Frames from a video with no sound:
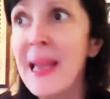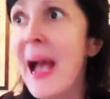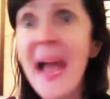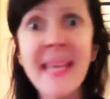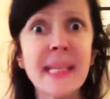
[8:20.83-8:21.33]

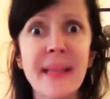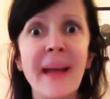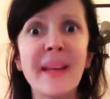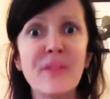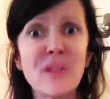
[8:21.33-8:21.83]
I
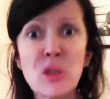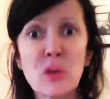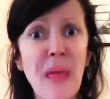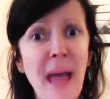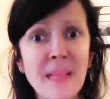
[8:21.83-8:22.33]
cannot even do
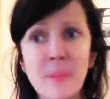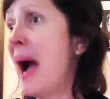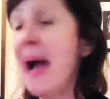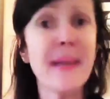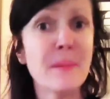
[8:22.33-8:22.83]
that.
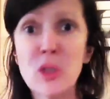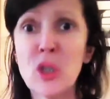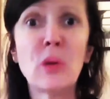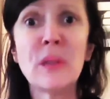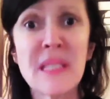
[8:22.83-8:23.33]
I am
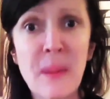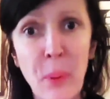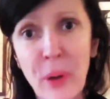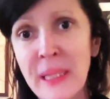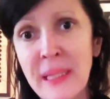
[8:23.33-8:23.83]
so
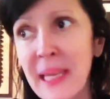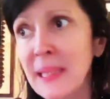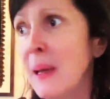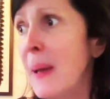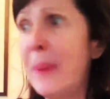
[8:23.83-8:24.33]

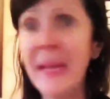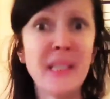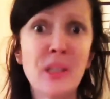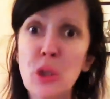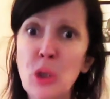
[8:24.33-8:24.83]
disappointed by
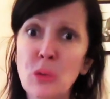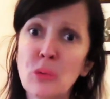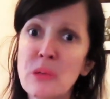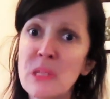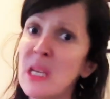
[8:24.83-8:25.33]
the
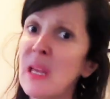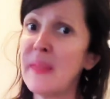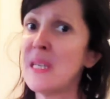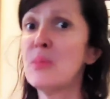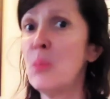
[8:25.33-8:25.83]
news
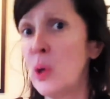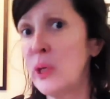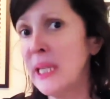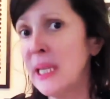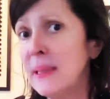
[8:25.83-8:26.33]
this
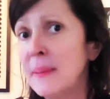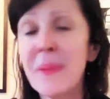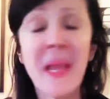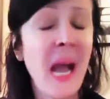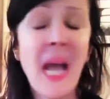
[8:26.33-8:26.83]
morning.
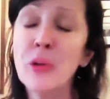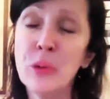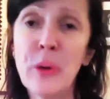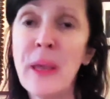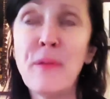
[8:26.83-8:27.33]
I don't
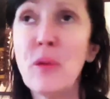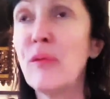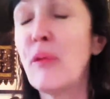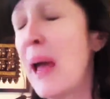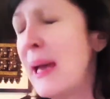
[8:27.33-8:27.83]
know if
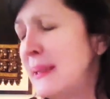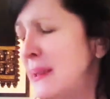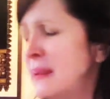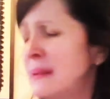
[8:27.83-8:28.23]
you've read.